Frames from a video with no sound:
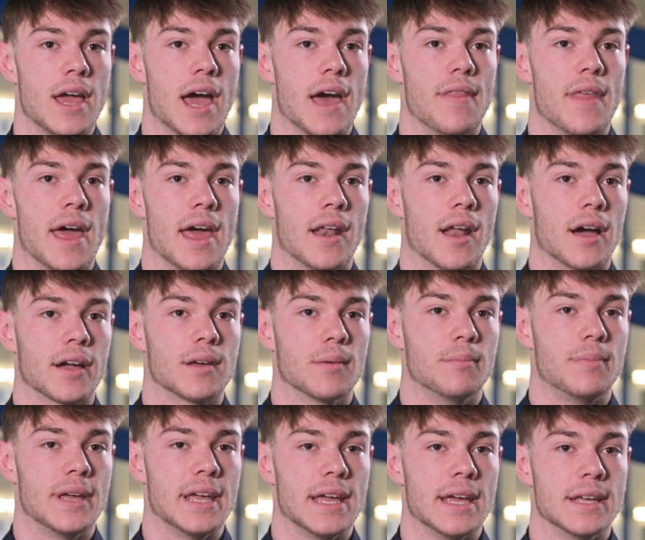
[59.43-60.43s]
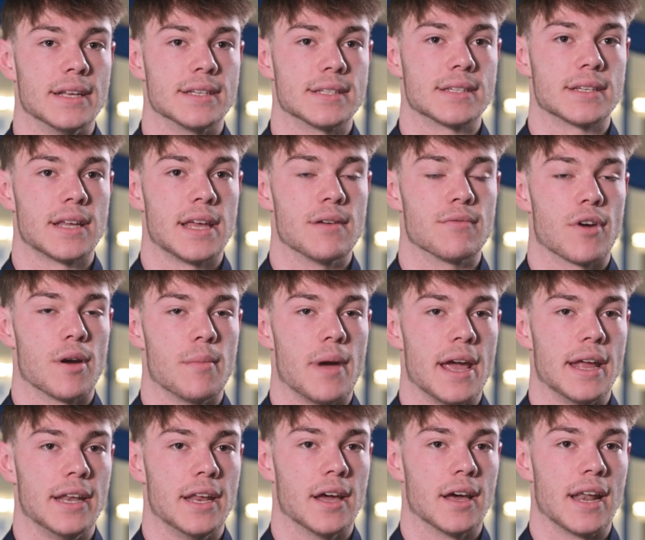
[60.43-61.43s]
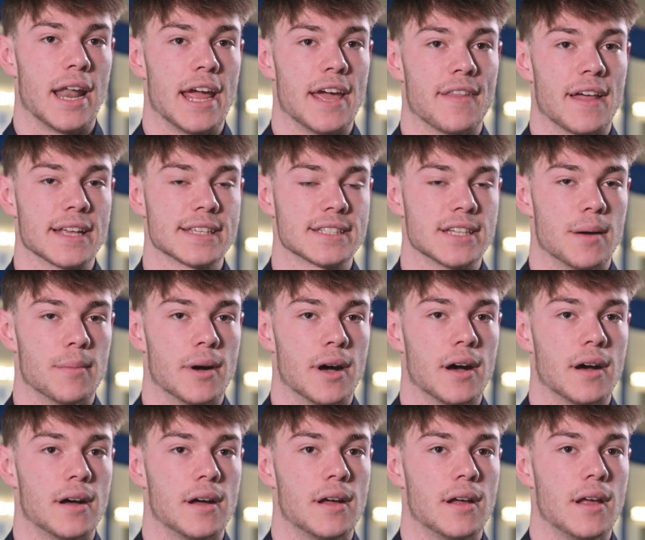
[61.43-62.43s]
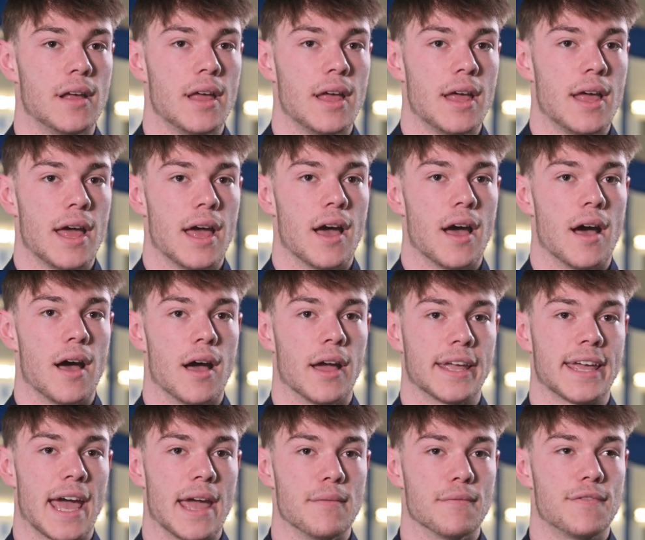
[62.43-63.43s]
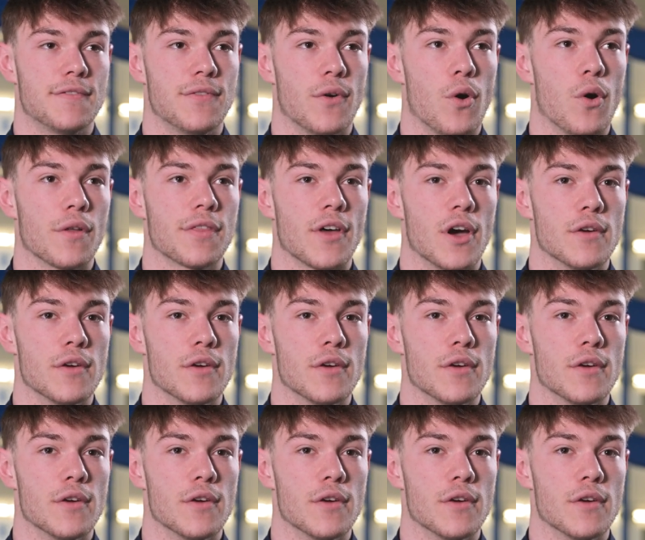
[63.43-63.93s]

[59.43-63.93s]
And then I competed in Romania later that summer. I came fourth